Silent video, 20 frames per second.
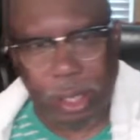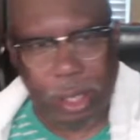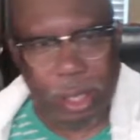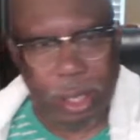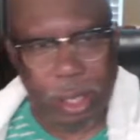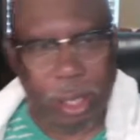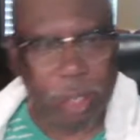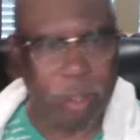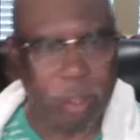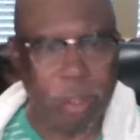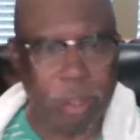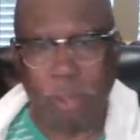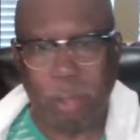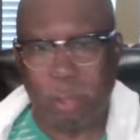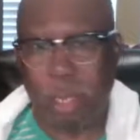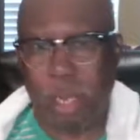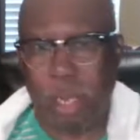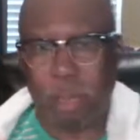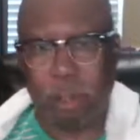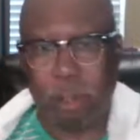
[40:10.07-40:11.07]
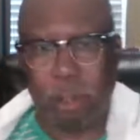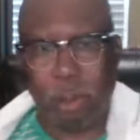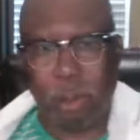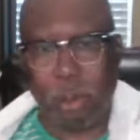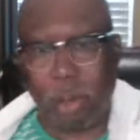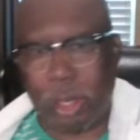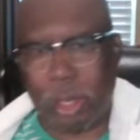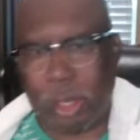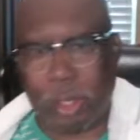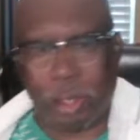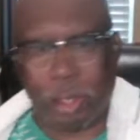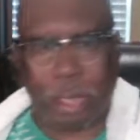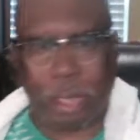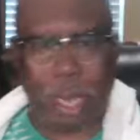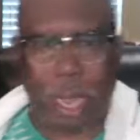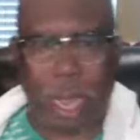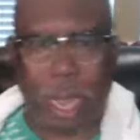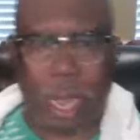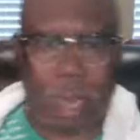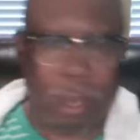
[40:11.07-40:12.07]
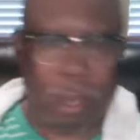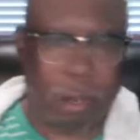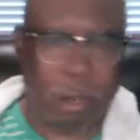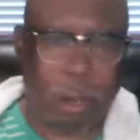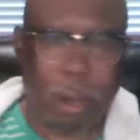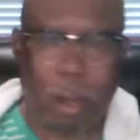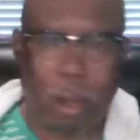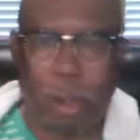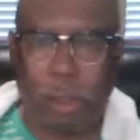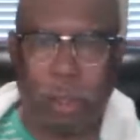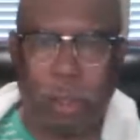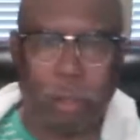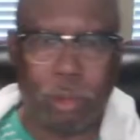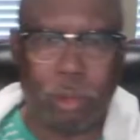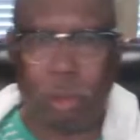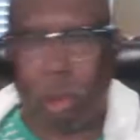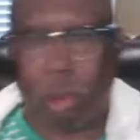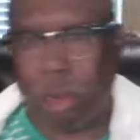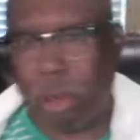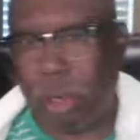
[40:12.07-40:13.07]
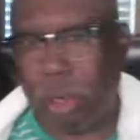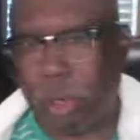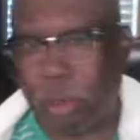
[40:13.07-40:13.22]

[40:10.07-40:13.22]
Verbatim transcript: and they going into alcohol and drugs